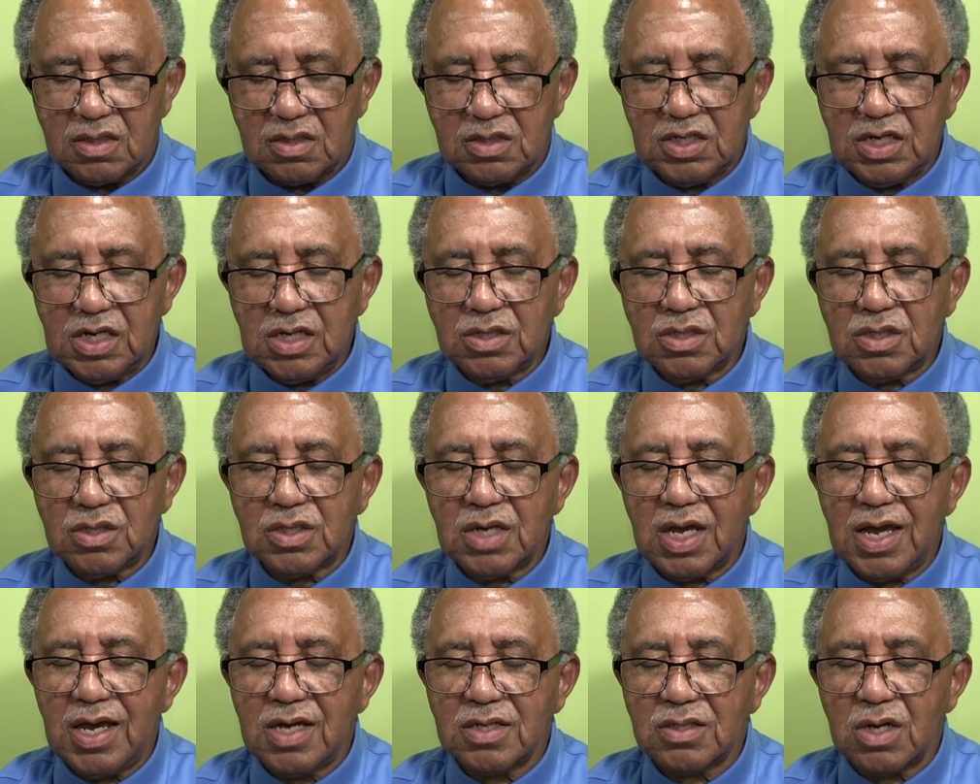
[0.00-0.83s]

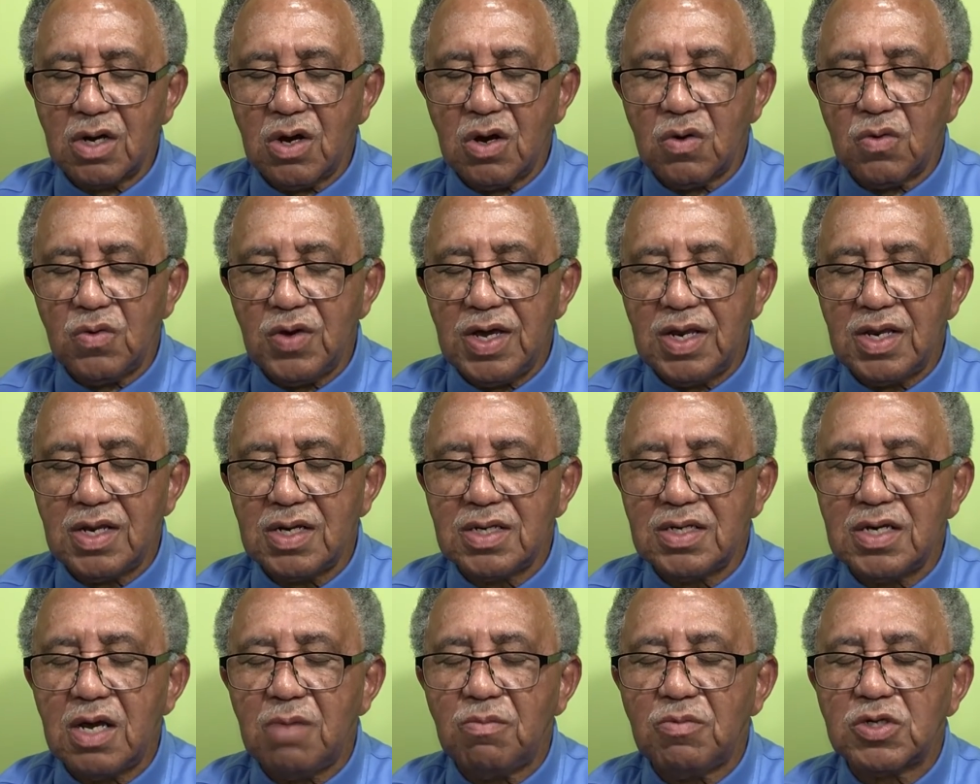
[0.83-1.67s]
Jesus has
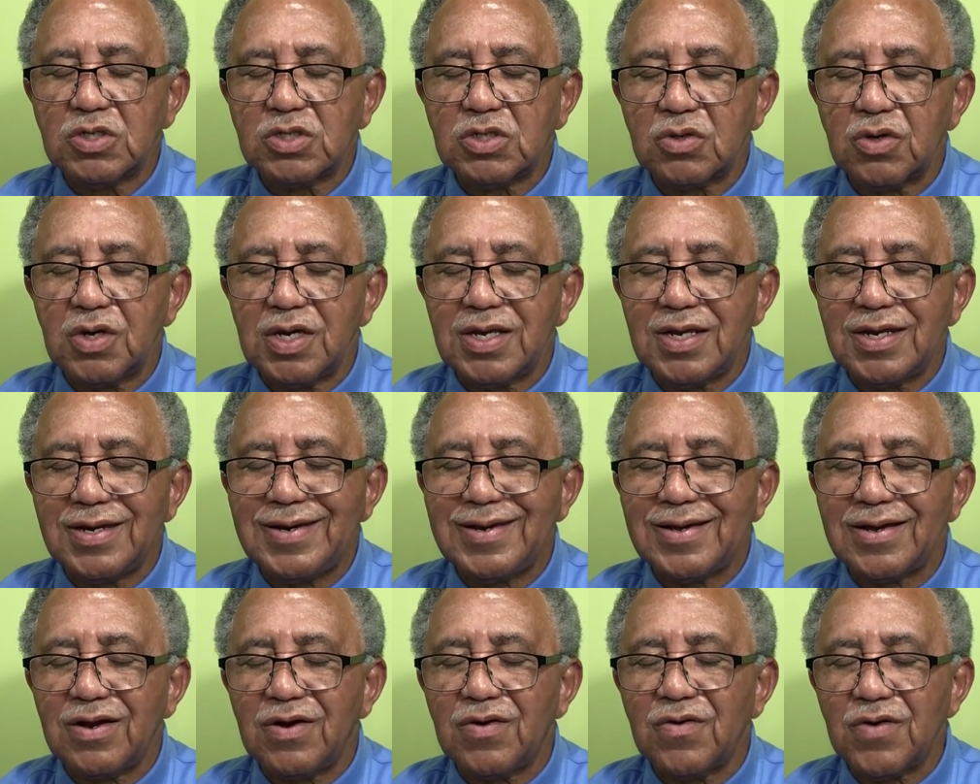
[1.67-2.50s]
already demonstrated
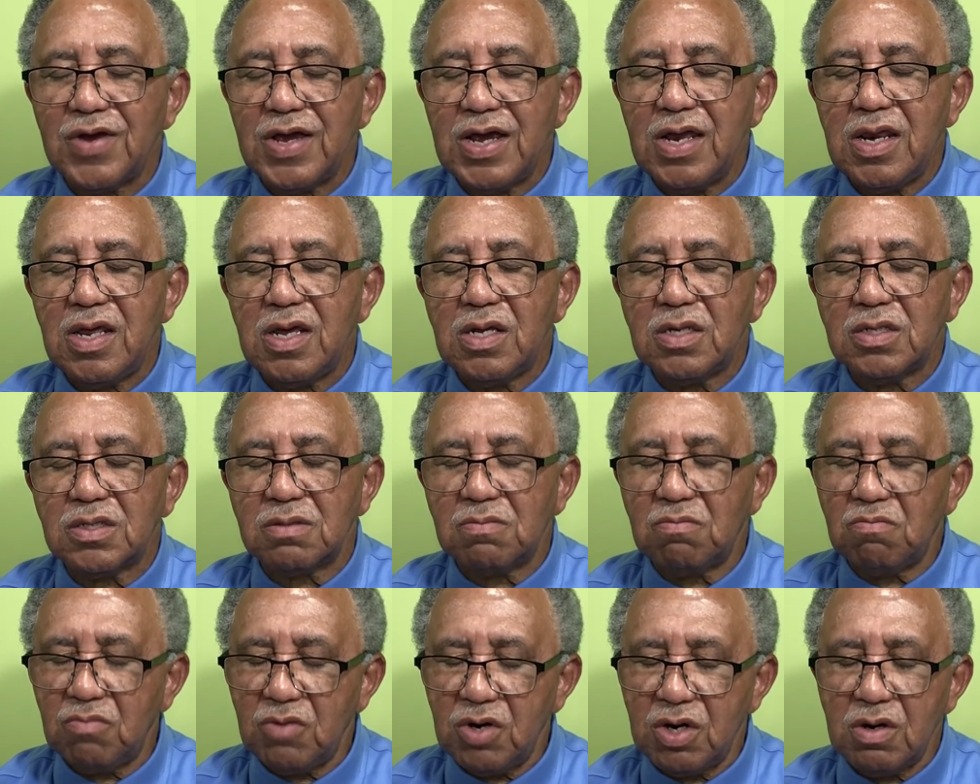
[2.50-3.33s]
the greatest
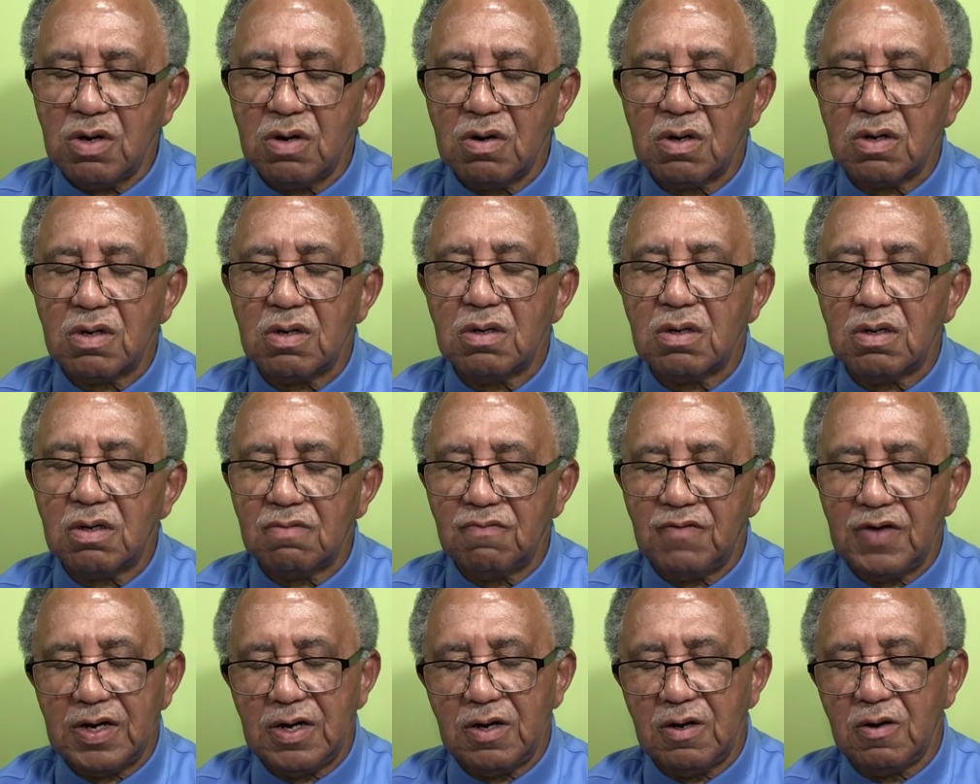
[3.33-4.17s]
miracle
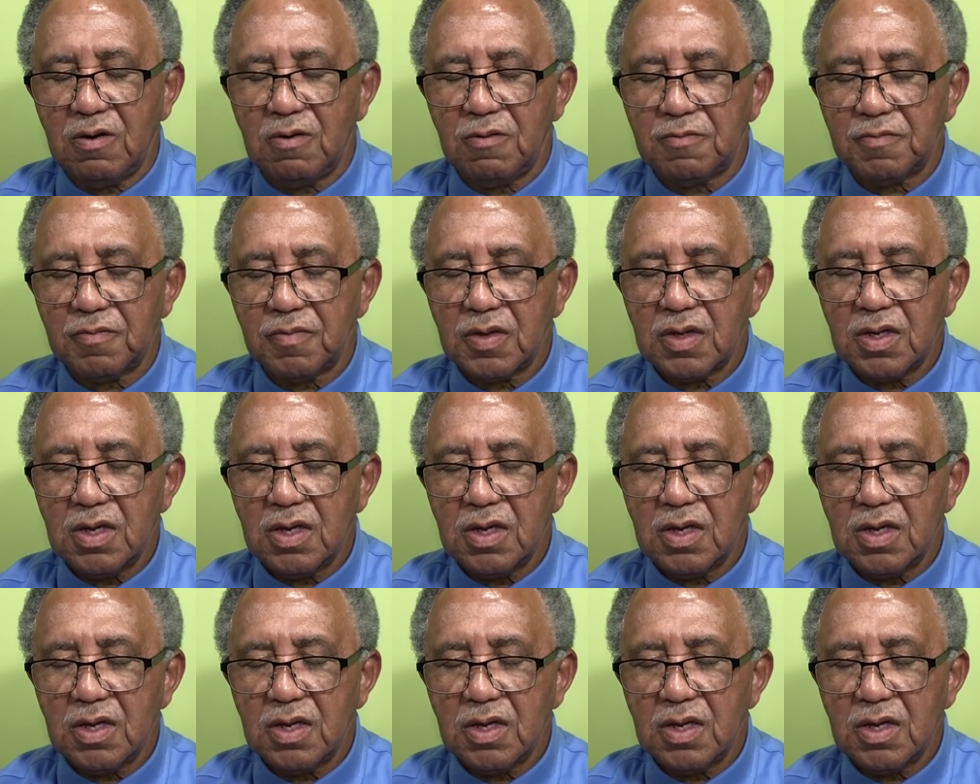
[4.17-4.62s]
of all.